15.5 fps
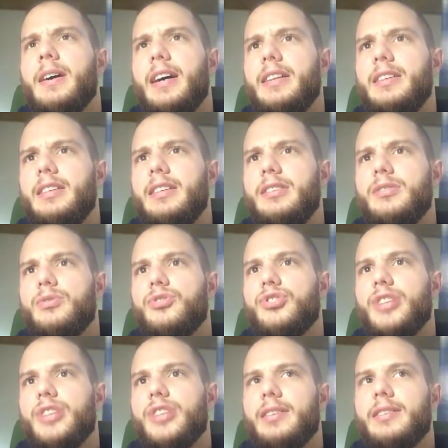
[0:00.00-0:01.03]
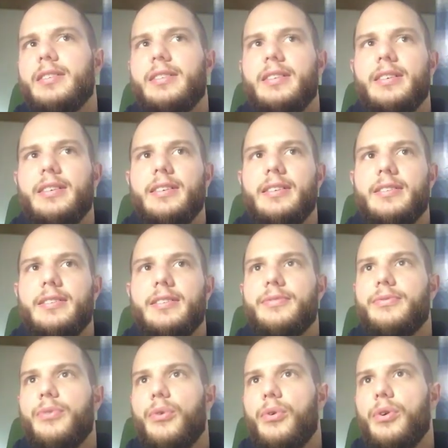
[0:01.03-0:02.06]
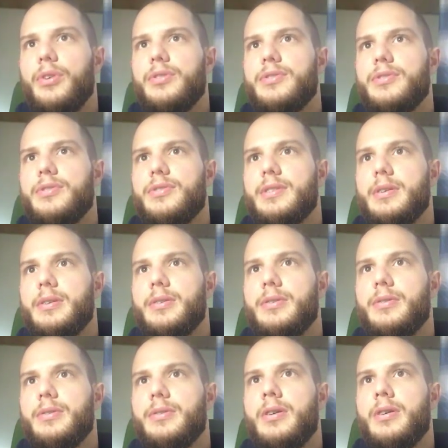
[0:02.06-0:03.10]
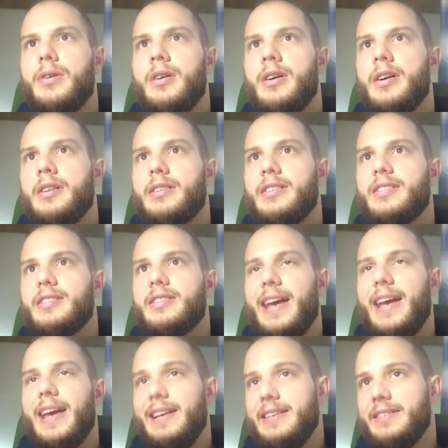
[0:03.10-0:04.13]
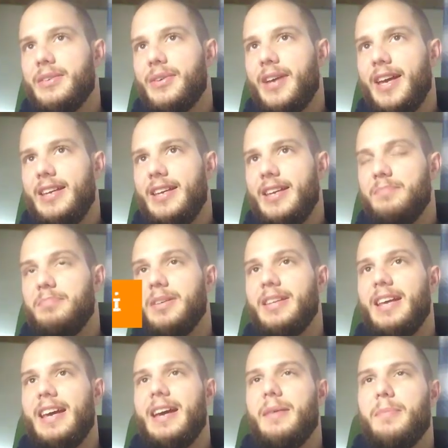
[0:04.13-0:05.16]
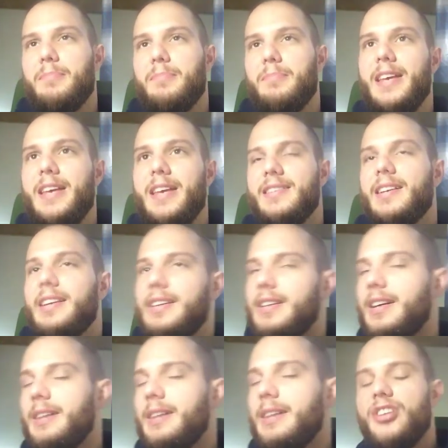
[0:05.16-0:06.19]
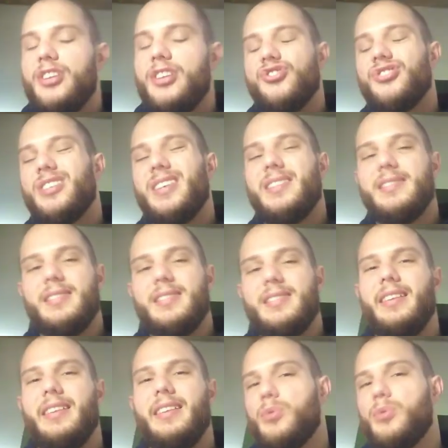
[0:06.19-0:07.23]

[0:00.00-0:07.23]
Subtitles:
I need to check this first. So the scale is okay, but basically I mentioned this in a